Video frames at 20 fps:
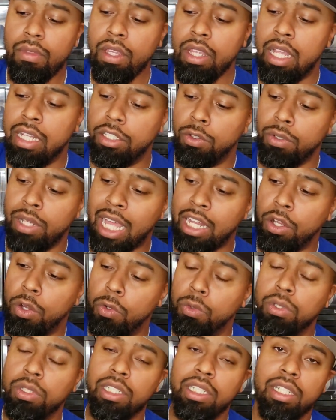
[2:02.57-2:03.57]
And so not
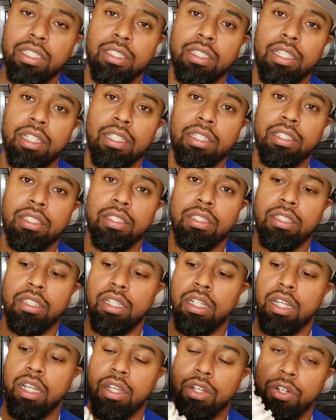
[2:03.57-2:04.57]
only is this
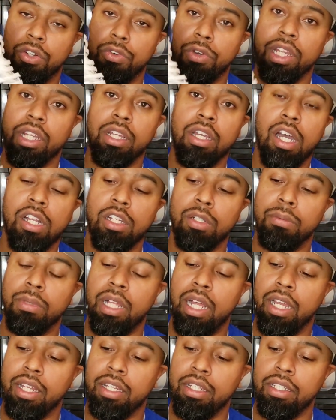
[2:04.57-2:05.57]
a great color
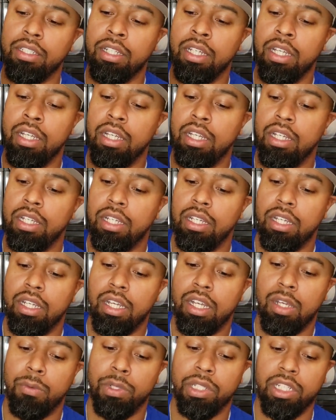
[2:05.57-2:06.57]
blocking
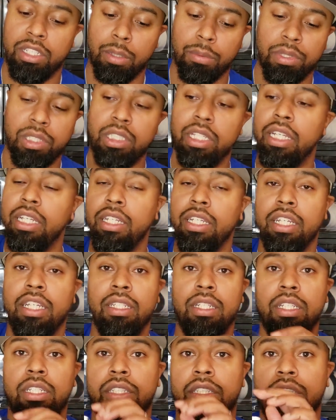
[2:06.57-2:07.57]
with this
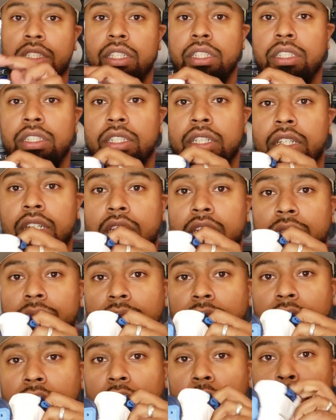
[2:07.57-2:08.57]
Obsidian and this
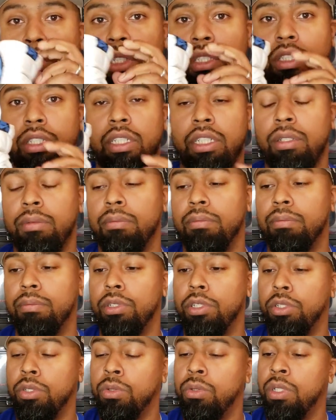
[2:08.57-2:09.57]
UNC
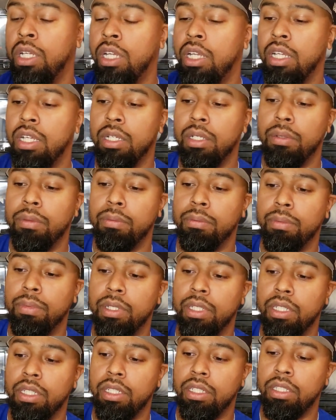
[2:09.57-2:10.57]
blue,
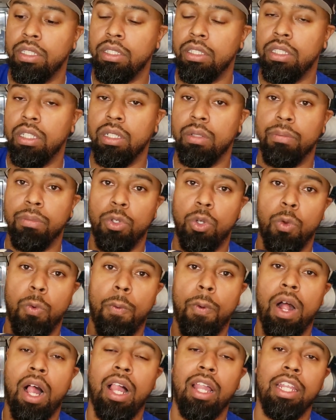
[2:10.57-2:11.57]
but the
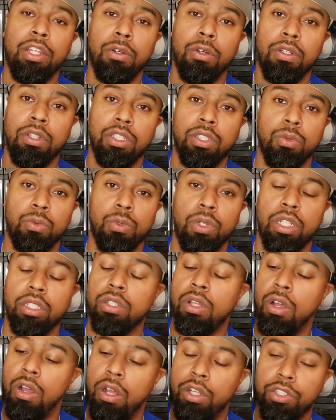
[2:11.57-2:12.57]
quality on this one is
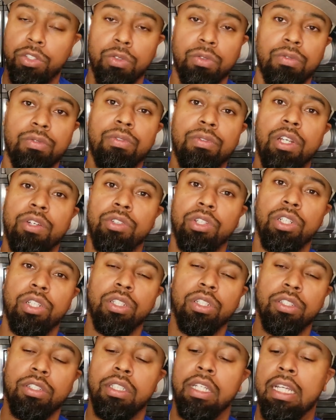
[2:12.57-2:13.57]
also very
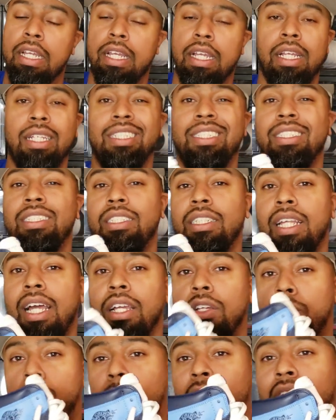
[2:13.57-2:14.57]
good. It's
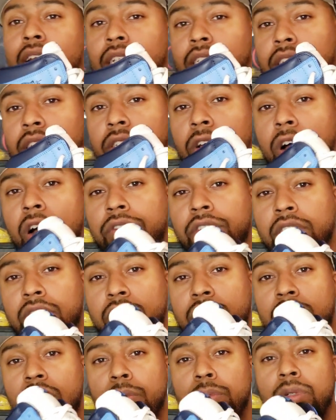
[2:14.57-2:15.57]
not quite as soft and
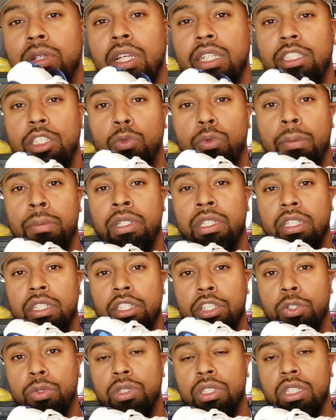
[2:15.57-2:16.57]
supple as the women's
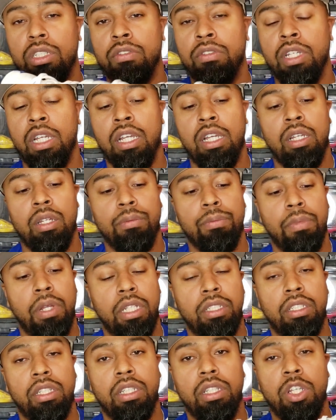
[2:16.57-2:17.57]
exclusive, but
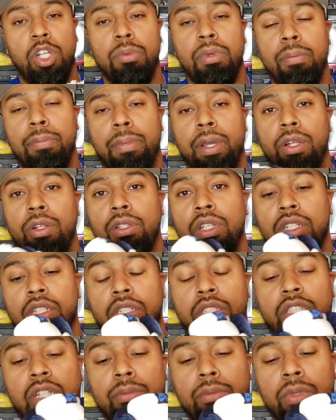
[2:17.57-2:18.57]
it's a little bit better than
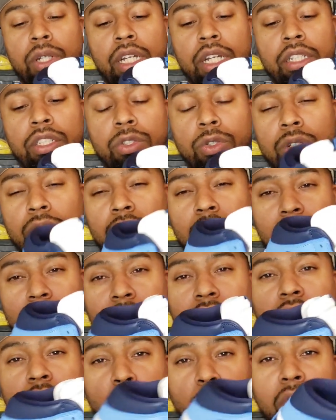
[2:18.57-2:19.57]
Gym Reds, or at
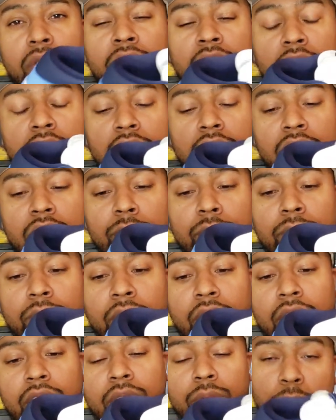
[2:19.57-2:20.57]
least equivalent to Gym
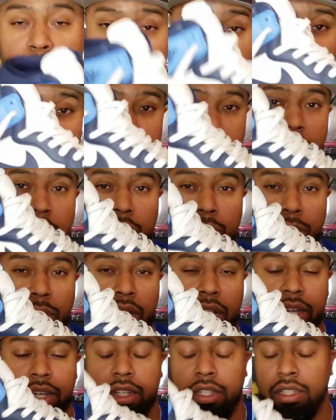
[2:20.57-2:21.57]
Red, this color
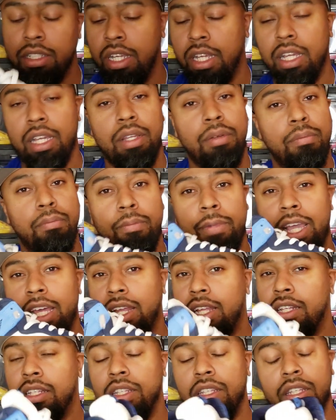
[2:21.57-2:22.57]
blocking. Man,
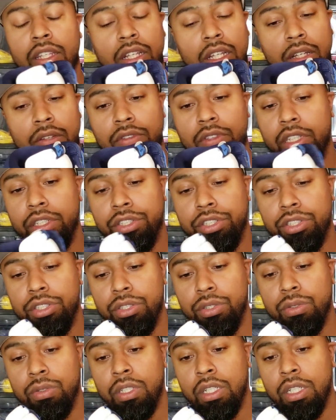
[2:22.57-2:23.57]
I love this shoe.